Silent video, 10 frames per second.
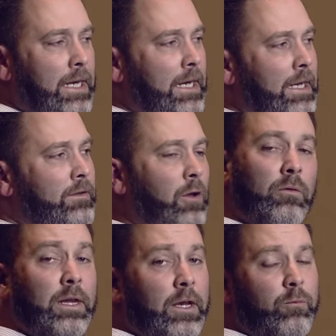and
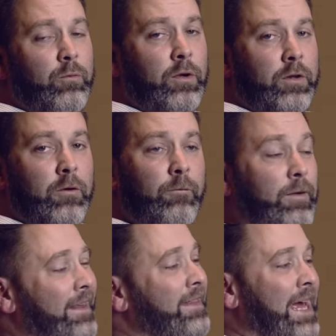don't let it ruin your
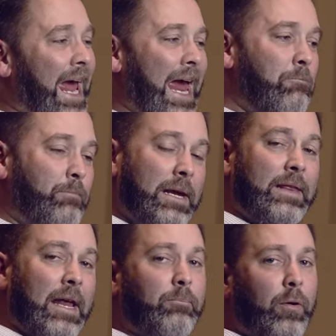faith, and be
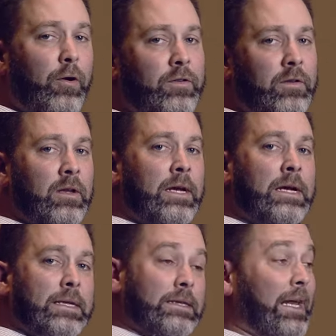that person
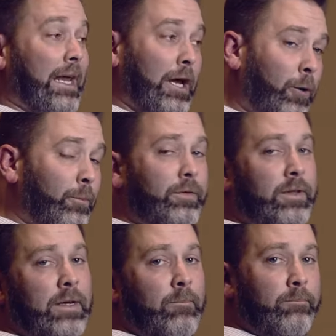that helps
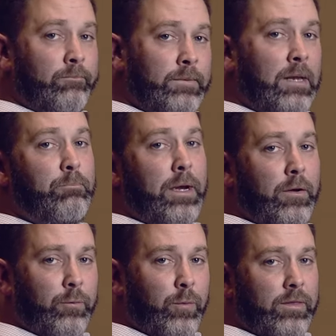them, that
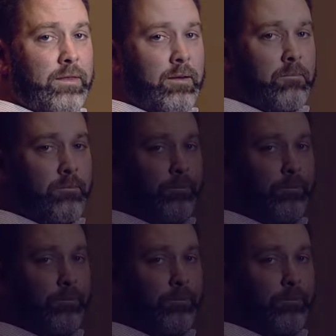bears with them.